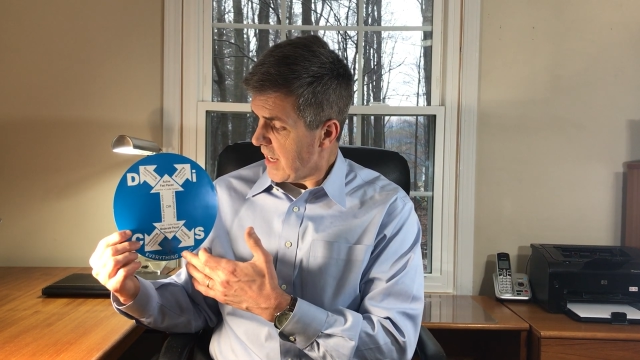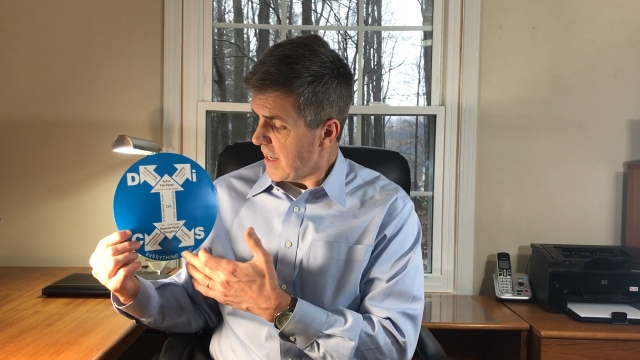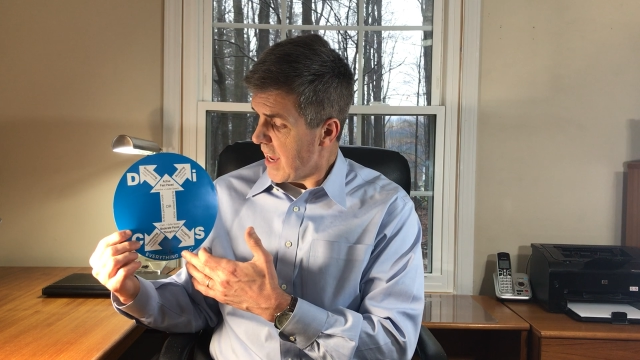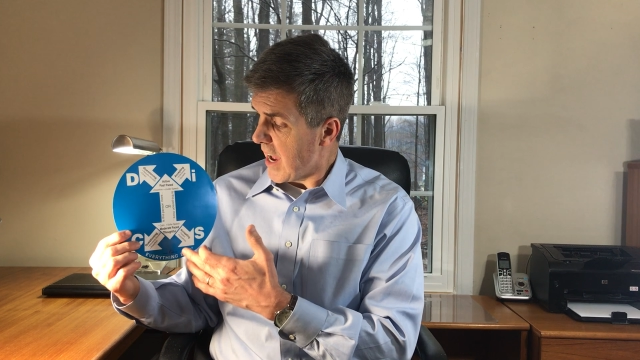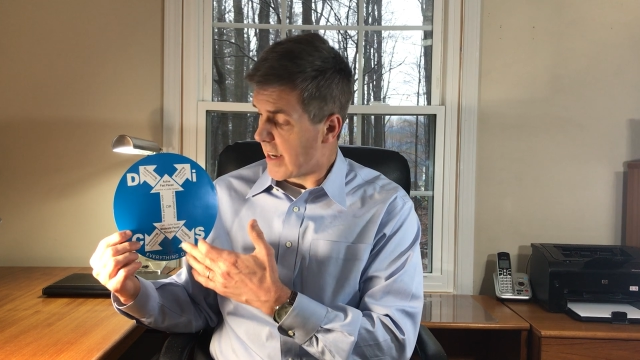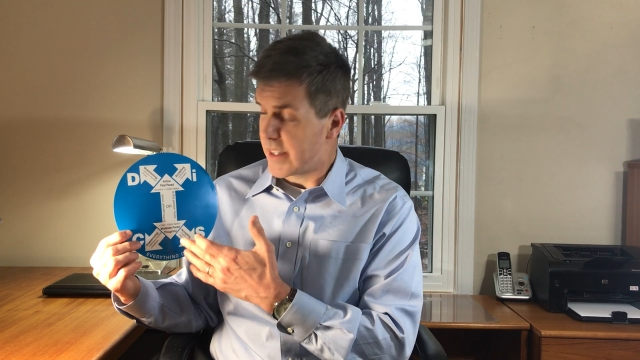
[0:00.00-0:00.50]

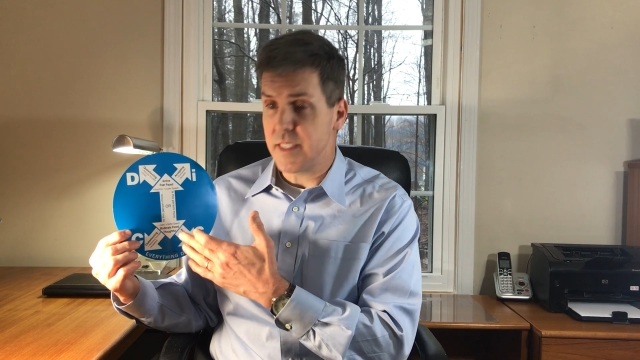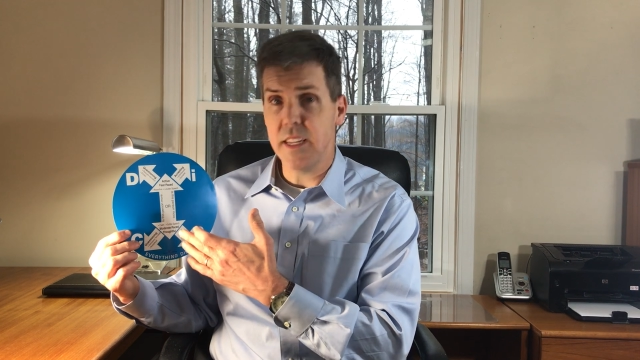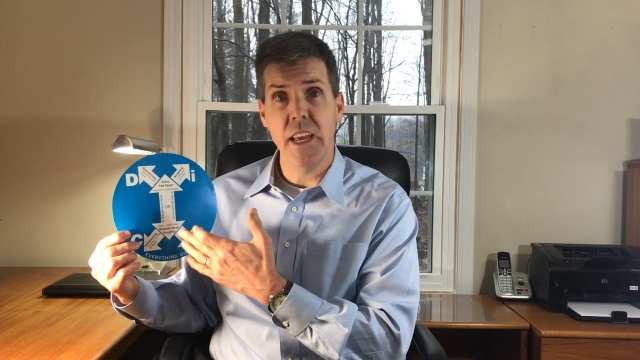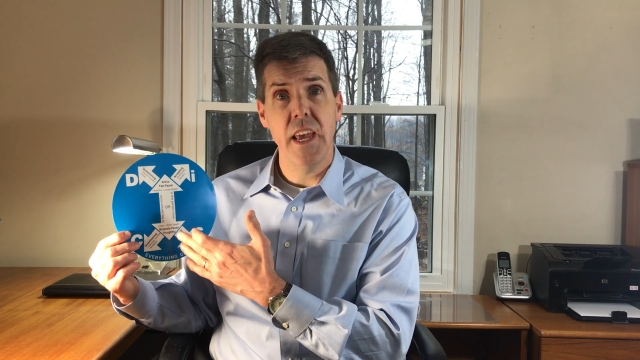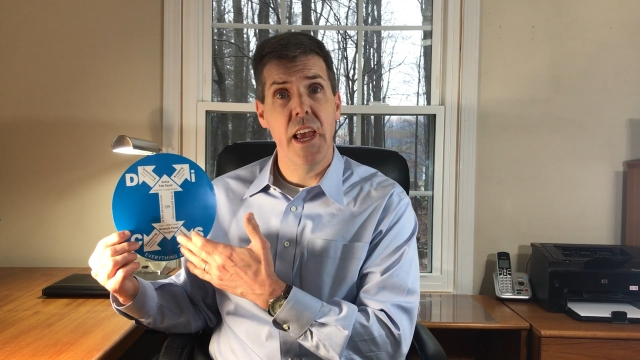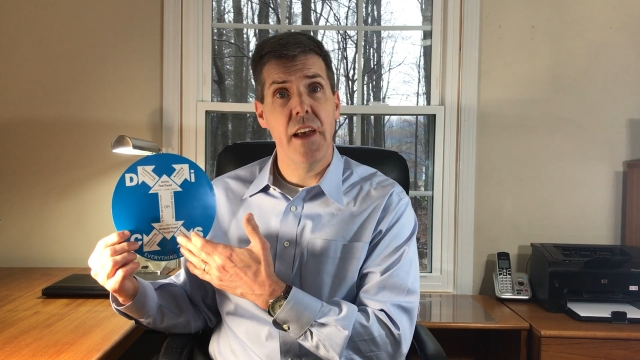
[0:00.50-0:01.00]
Next,
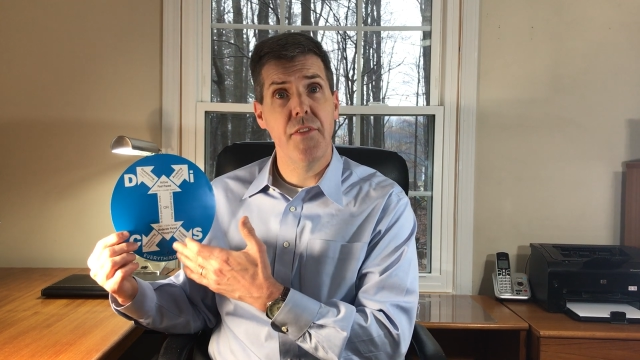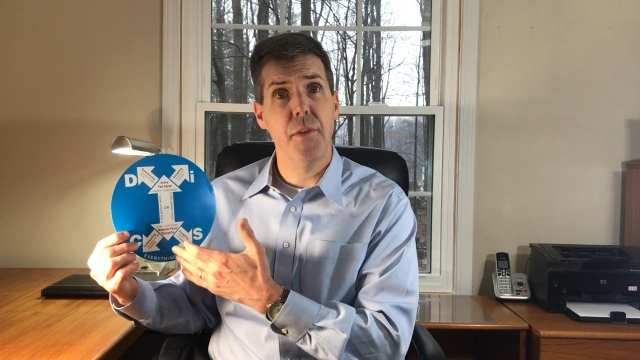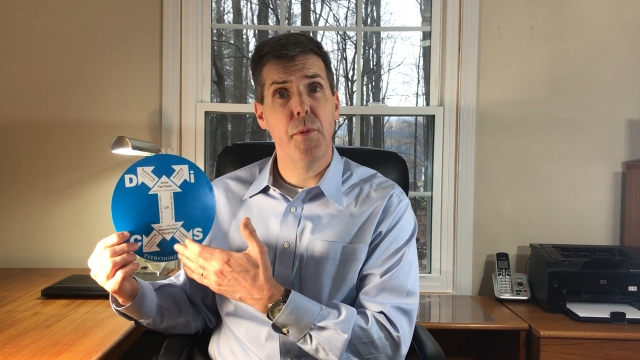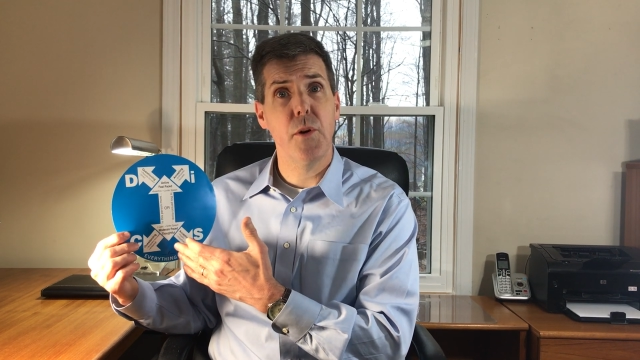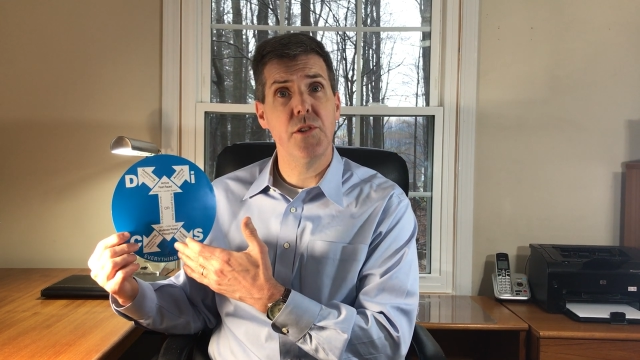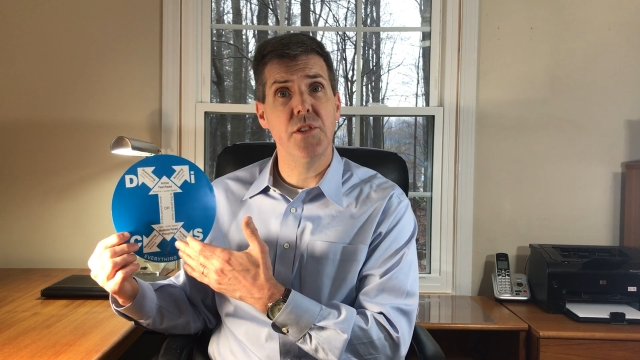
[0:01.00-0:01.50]
if the
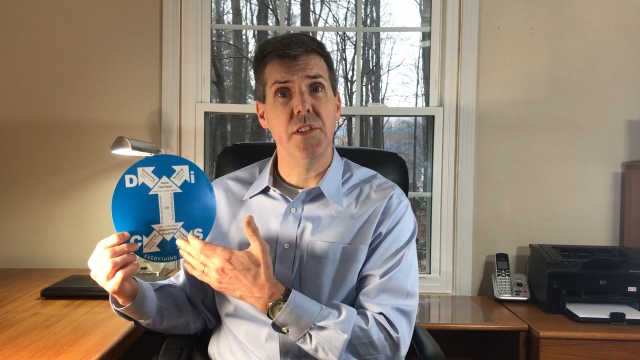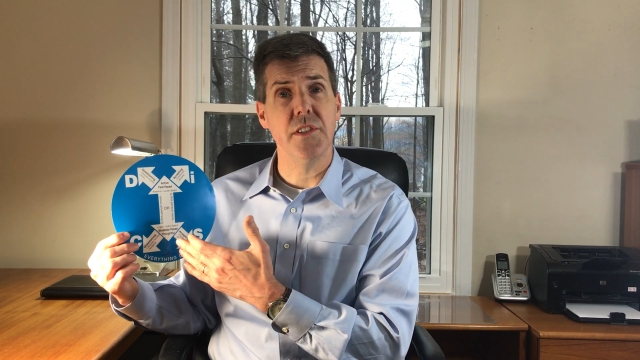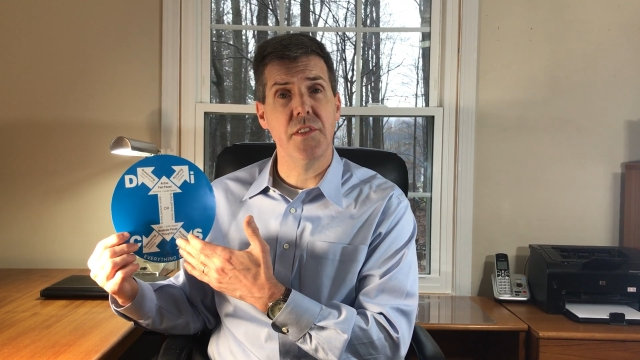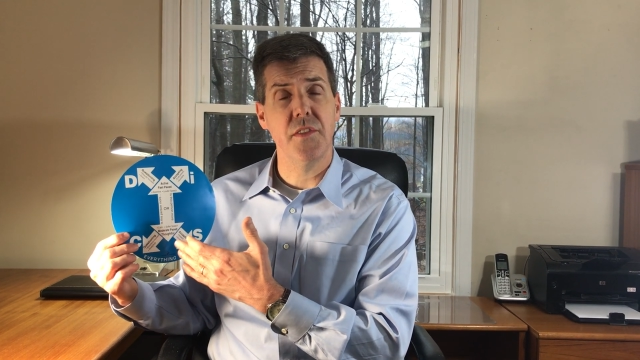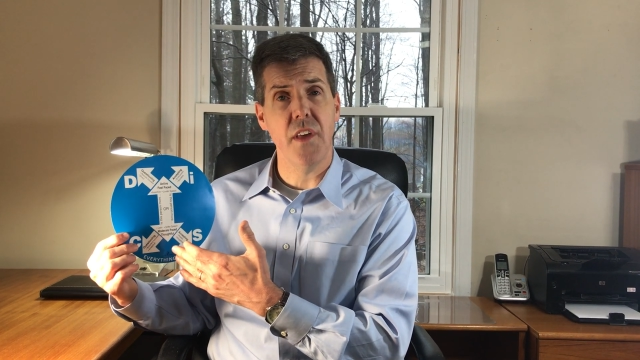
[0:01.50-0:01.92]
person is